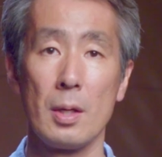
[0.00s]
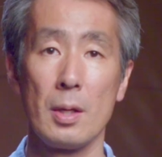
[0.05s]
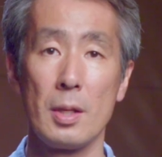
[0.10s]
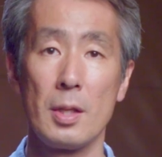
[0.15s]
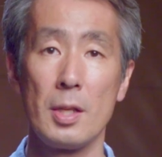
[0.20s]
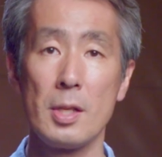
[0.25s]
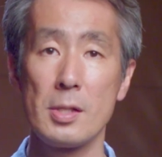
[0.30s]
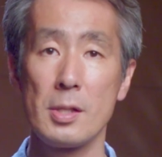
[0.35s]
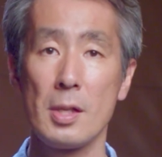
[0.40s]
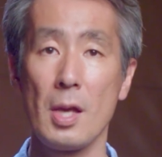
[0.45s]

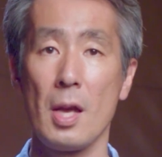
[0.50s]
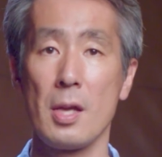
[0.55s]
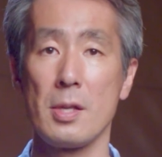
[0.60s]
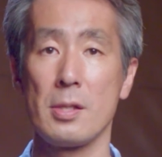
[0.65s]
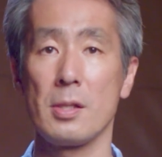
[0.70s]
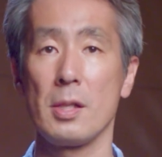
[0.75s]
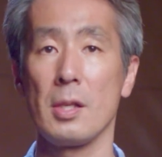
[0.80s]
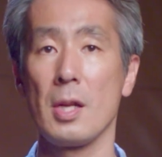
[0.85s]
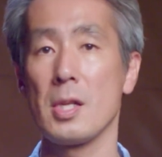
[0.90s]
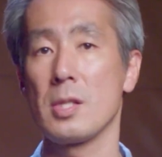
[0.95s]
This
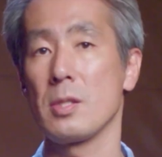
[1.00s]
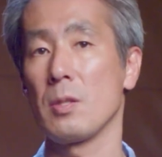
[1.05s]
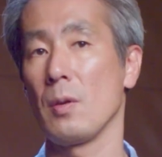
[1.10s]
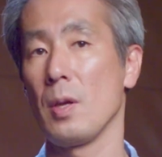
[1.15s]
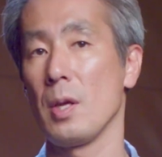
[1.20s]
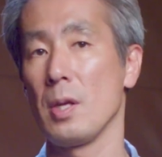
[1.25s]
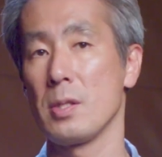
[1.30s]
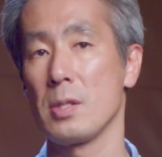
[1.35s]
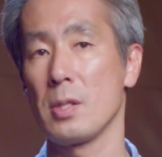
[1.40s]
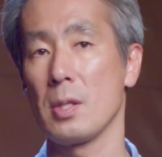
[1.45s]
case
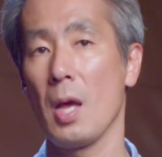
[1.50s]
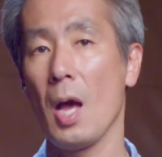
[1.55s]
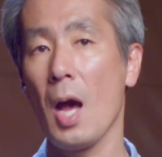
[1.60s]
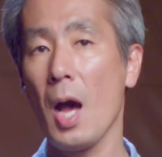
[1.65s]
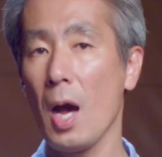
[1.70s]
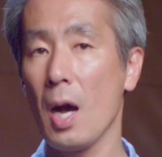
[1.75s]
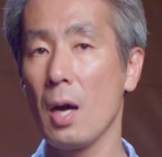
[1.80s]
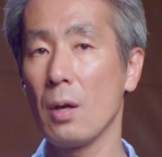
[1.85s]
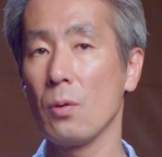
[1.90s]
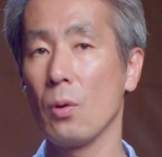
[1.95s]
illustrates
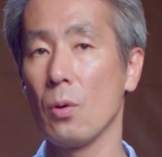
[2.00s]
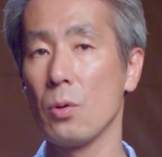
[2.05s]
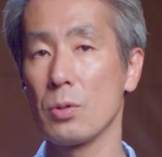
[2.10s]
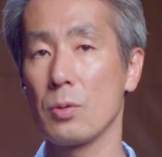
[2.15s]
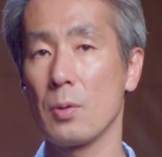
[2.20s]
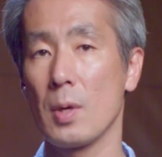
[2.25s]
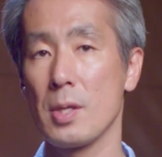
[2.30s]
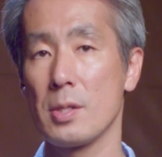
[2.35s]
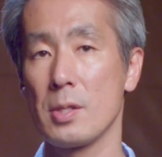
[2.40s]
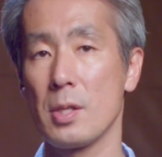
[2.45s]
how
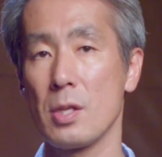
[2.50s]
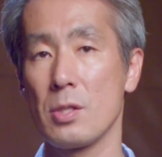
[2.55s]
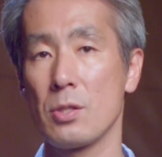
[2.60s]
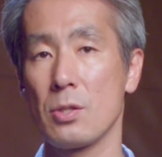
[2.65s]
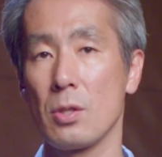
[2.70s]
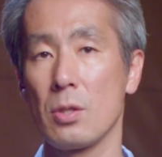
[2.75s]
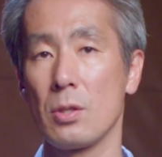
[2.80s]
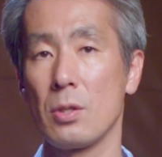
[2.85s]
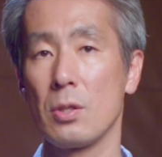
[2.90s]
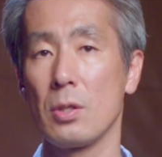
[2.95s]

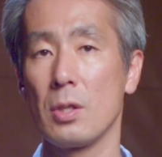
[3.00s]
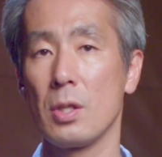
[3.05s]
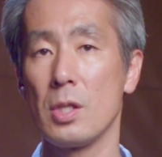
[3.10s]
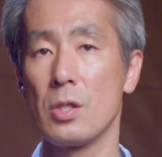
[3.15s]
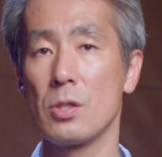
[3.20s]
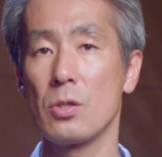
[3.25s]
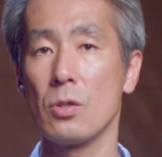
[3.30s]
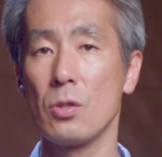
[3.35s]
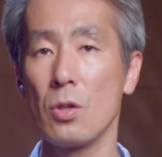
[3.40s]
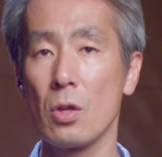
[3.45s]
authorization
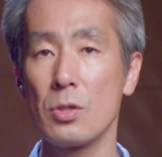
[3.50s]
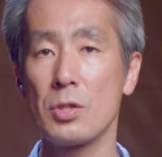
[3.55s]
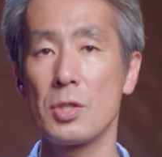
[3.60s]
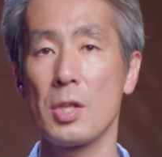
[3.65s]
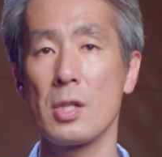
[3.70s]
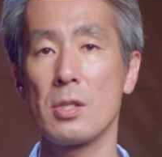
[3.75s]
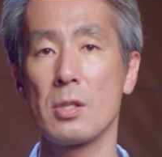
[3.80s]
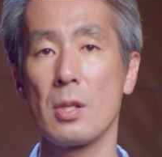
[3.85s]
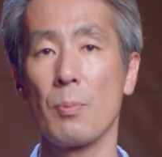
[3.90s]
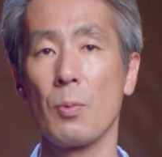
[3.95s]
is not
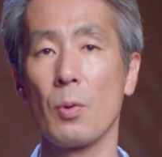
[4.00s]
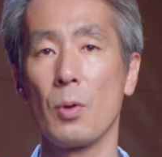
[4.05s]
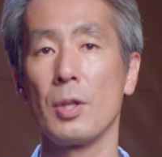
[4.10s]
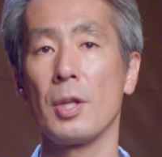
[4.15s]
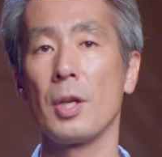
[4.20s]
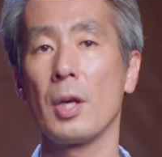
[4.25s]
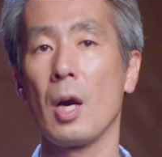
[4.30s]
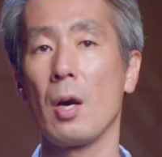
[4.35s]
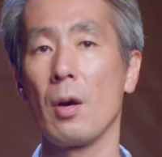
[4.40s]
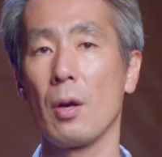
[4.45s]
just a
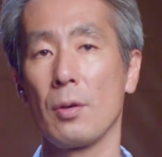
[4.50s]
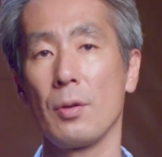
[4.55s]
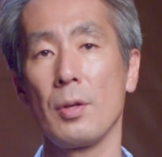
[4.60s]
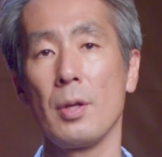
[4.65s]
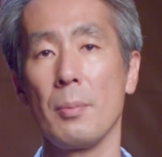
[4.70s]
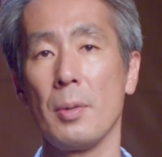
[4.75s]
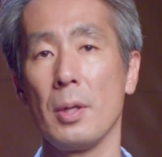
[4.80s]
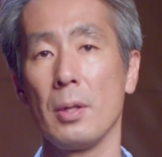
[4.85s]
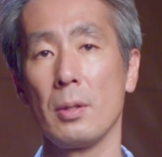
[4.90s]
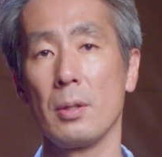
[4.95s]
political
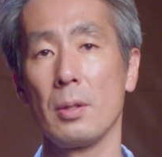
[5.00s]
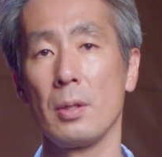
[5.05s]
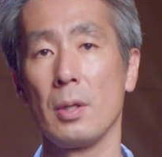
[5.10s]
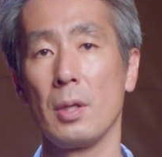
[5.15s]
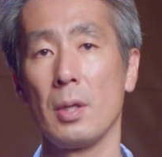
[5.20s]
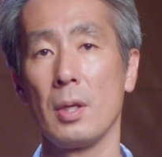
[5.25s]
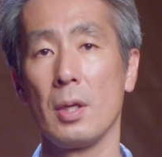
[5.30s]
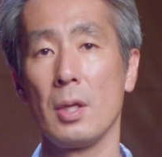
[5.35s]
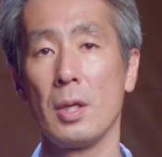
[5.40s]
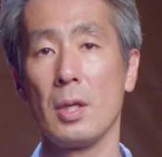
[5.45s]
agreement.
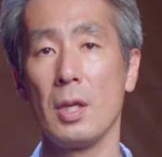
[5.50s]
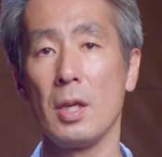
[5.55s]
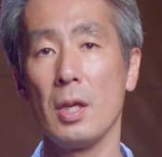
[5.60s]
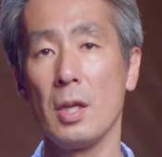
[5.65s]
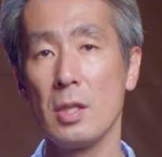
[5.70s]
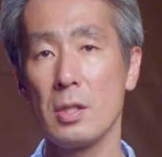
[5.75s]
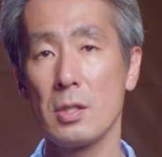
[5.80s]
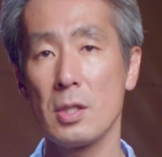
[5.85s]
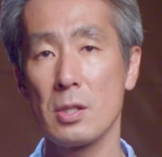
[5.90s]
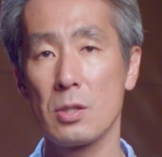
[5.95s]

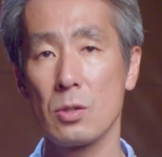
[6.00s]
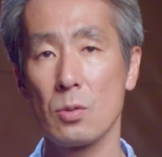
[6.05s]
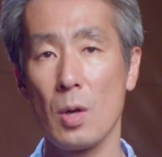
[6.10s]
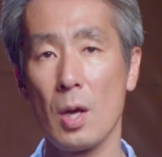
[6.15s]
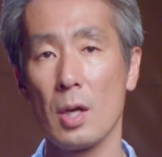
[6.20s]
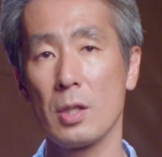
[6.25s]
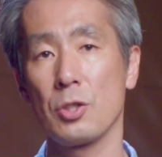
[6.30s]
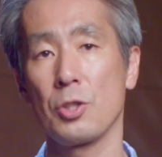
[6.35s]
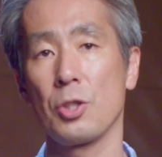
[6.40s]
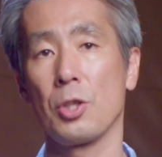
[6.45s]
It's a
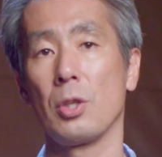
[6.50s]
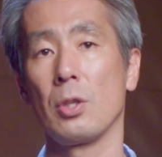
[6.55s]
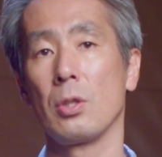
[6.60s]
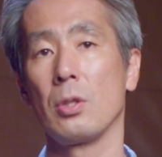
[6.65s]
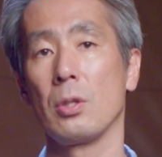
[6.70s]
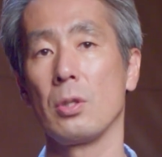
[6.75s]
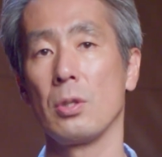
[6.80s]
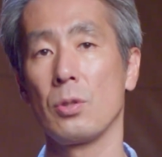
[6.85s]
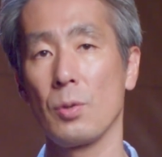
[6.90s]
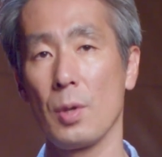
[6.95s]
structured,
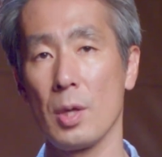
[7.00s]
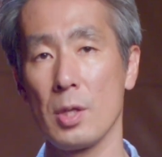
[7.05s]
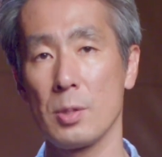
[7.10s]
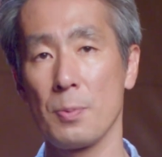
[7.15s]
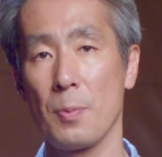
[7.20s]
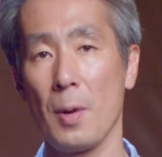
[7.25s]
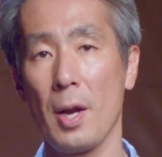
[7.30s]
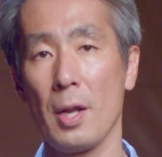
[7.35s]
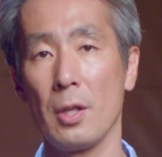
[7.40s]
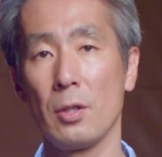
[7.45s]

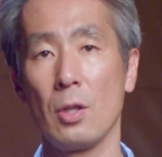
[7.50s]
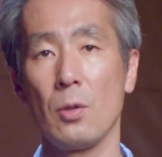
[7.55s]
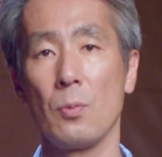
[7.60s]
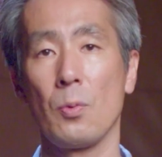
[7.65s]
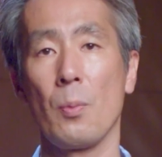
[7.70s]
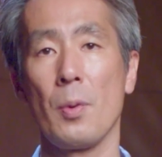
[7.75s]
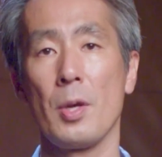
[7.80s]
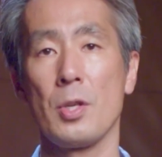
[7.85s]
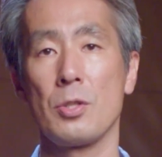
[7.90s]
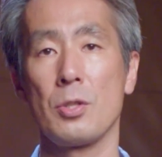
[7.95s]
transparent
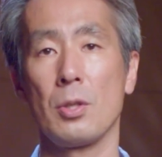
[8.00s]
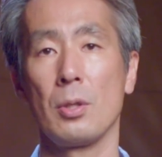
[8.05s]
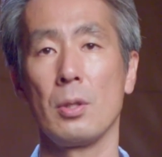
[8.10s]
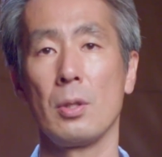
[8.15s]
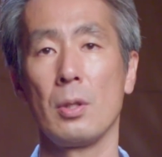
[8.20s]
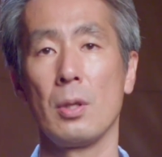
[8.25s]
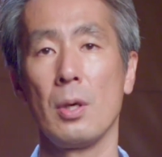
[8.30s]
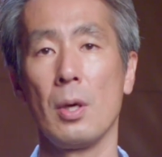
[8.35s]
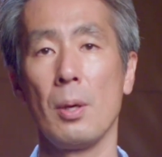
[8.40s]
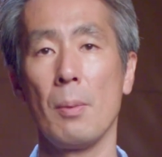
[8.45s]
information
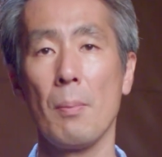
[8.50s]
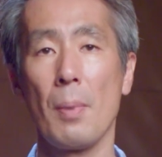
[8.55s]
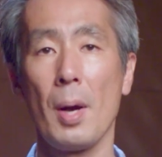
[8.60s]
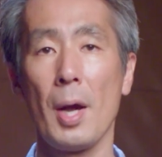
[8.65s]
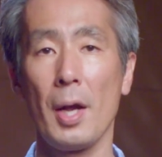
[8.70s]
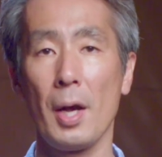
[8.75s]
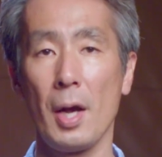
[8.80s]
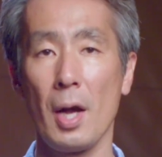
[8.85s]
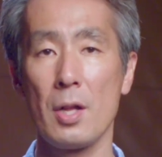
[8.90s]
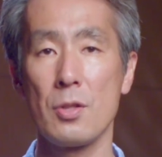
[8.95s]
by
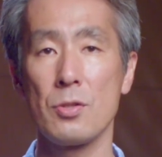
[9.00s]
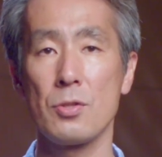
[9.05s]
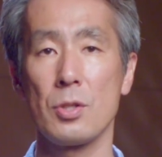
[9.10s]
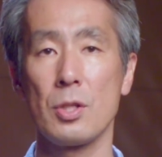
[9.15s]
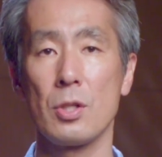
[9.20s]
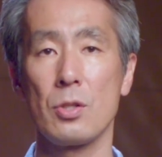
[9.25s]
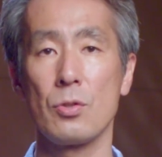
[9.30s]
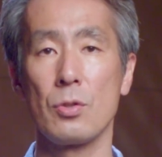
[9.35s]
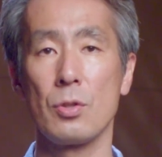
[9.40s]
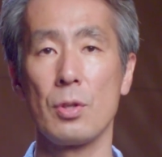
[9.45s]
a country
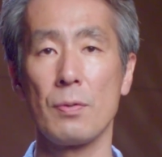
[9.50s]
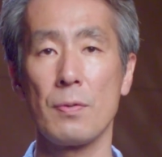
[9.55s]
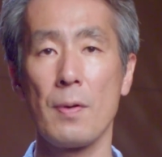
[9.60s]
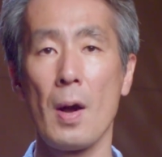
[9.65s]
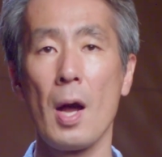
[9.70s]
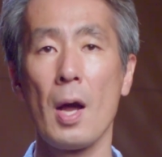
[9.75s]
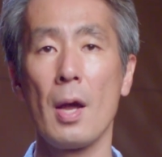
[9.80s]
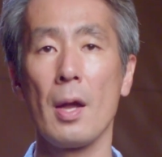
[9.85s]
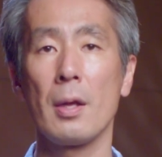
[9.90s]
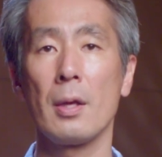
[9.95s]
to
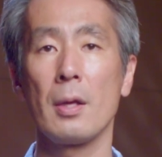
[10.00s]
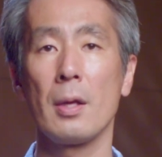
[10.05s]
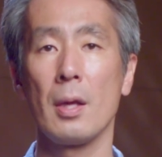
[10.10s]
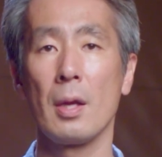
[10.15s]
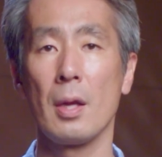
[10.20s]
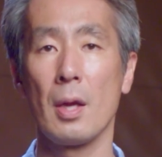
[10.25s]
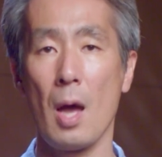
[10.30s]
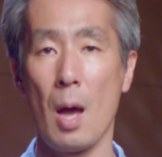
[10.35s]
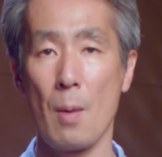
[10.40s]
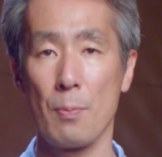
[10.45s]
define,
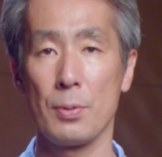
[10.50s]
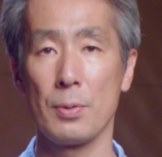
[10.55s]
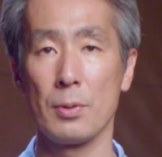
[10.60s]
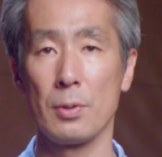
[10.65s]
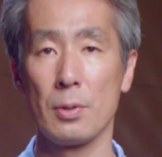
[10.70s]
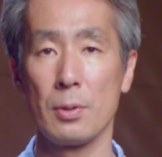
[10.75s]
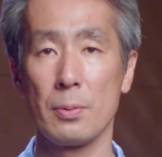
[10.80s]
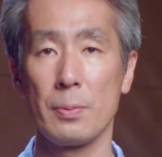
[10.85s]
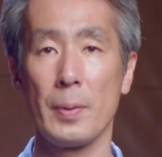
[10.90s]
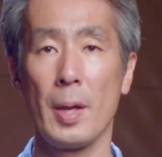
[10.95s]

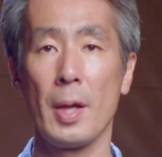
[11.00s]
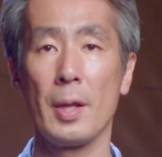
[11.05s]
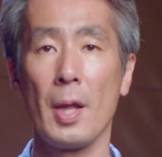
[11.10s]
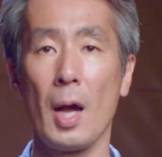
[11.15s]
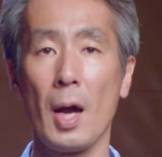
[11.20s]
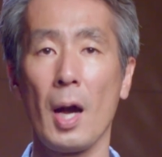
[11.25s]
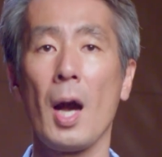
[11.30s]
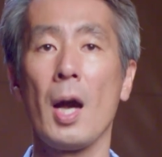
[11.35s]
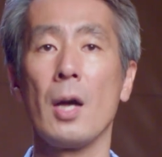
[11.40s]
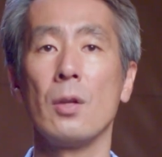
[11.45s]
approve, and
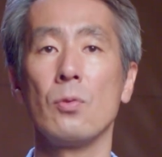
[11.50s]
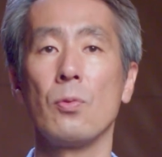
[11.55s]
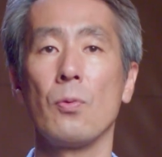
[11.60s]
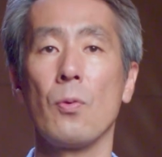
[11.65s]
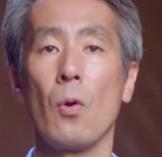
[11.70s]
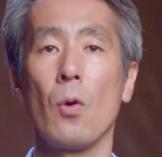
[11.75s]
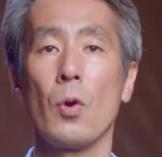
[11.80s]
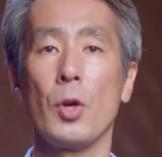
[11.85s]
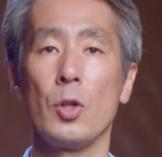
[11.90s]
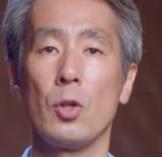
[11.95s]
account
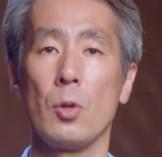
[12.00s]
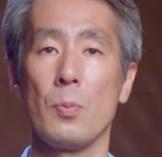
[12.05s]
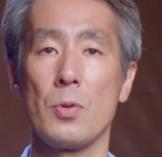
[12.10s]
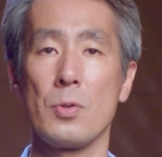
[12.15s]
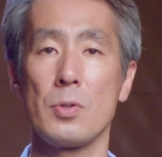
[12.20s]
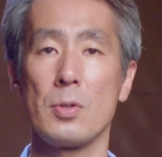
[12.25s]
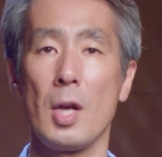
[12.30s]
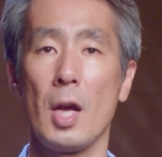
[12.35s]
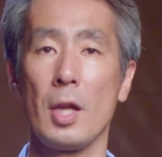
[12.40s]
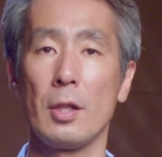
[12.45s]
for
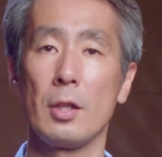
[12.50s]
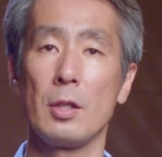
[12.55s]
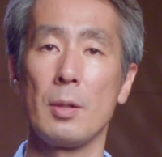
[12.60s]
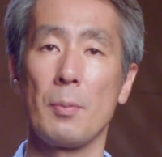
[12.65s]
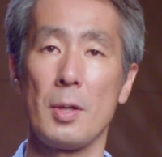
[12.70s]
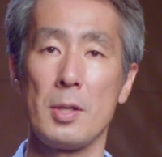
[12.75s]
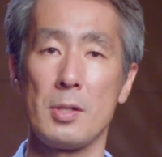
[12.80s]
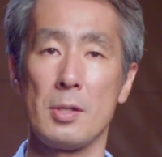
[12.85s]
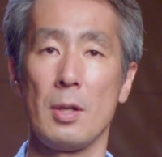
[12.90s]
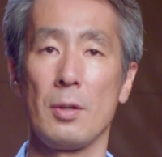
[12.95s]
ITMOs under the
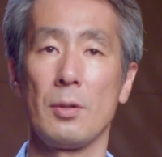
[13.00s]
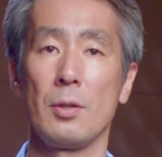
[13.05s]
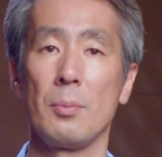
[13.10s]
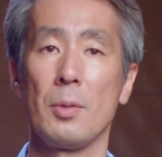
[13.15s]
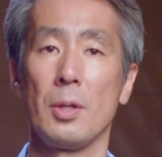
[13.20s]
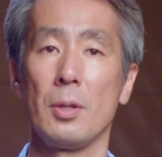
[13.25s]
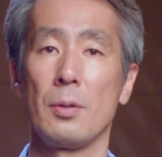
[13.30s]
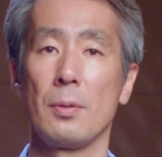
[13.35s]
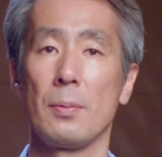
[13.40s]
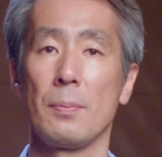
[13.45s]
Paris
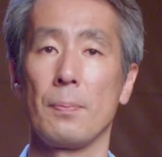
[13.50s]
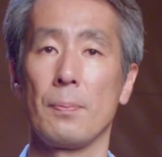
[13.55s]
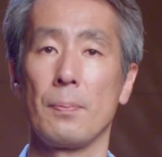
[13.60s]
Agreement.